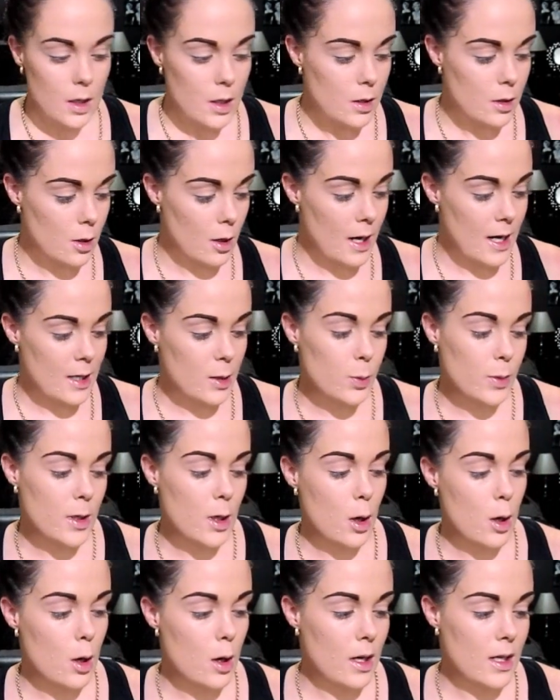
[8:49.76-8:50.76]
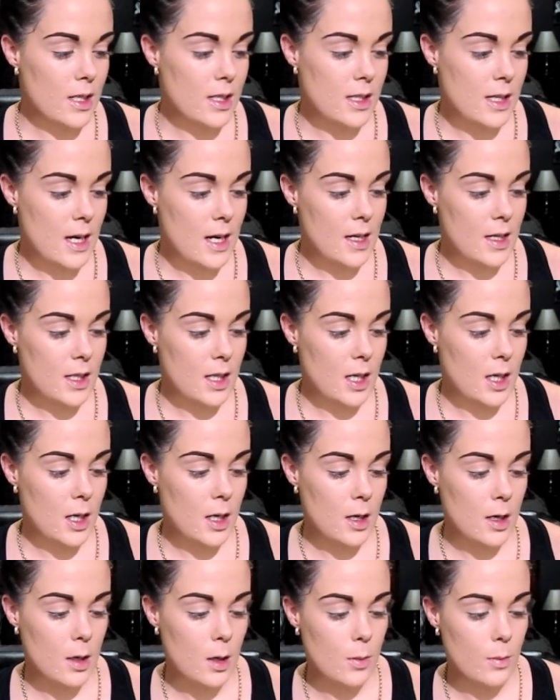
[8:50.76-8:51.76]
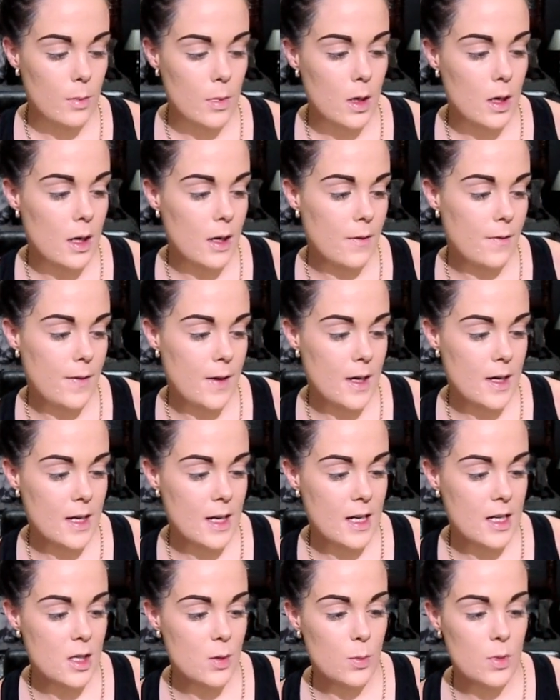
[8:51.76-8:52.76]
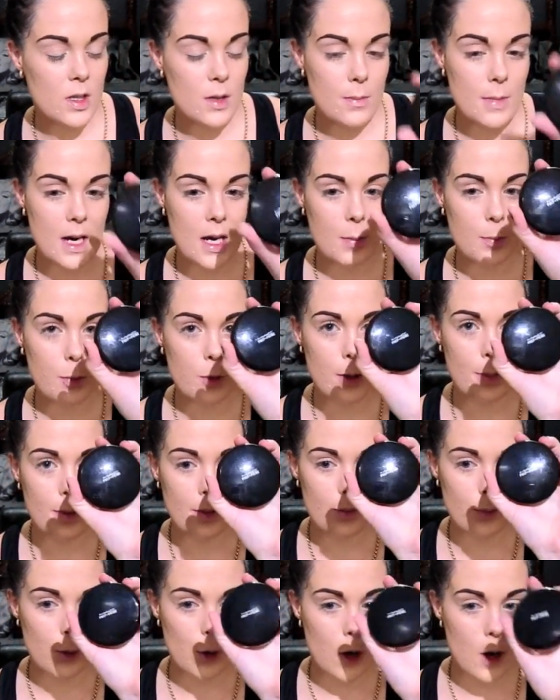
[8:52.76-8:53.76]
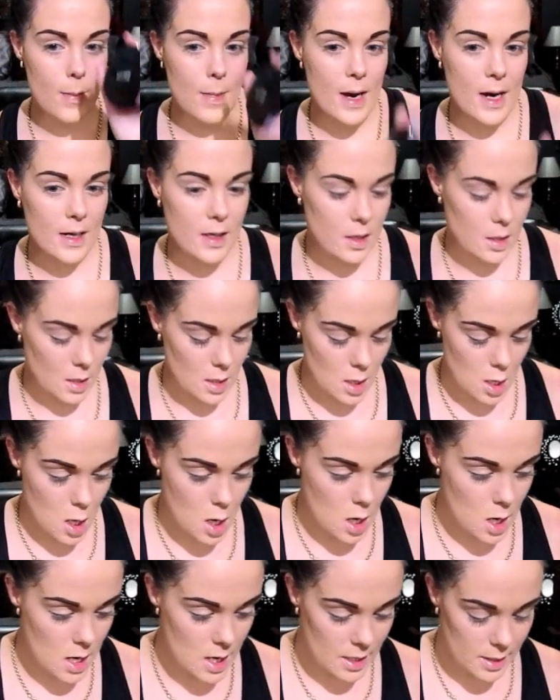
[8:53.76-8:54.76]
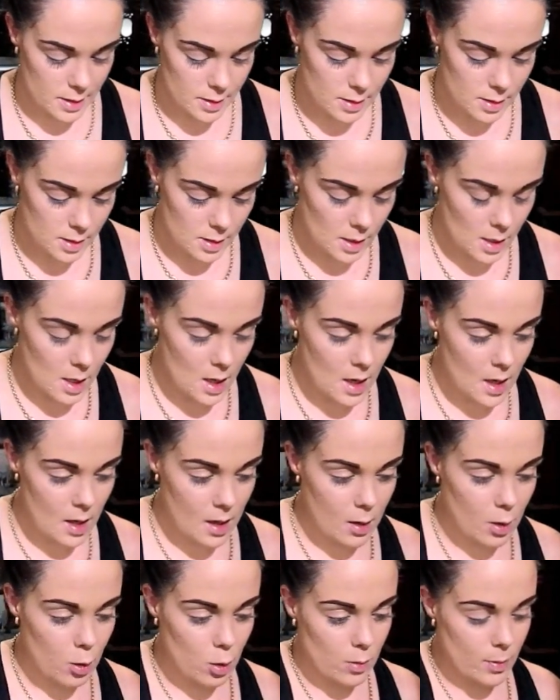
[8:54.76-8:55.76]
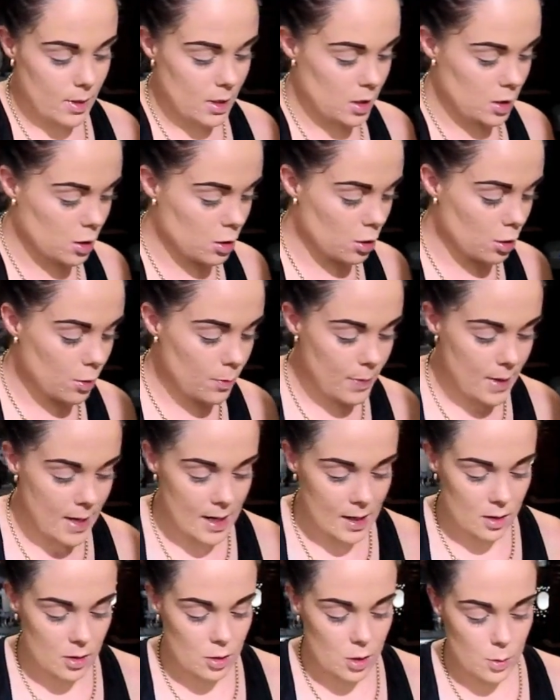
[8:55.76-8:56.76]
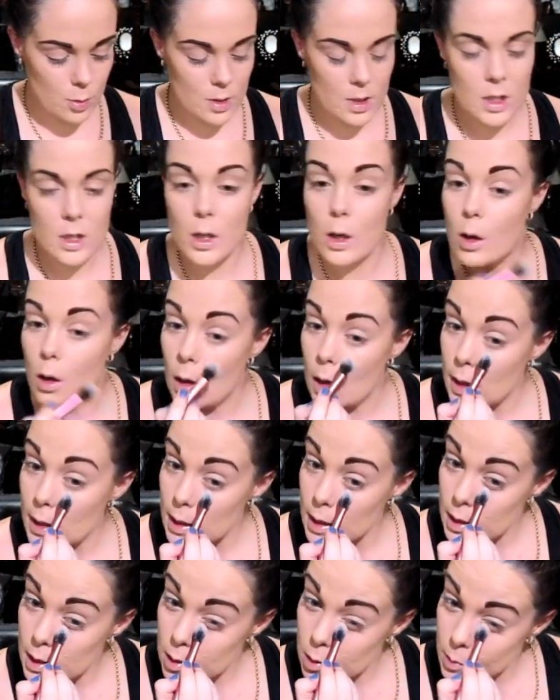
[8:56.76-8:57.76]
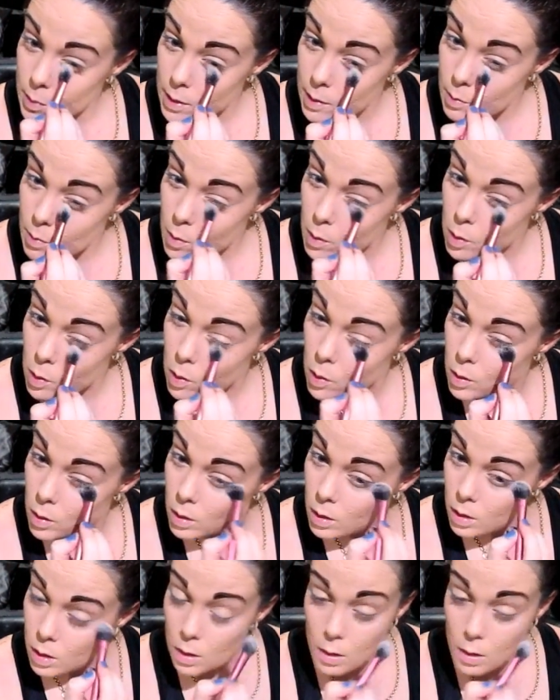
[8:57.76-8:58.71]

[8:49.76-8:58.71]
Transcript: So as we know, I set my foundation with the MAC Prep and Prime under the eyes, and I normally just go back through with a tiny little bit more,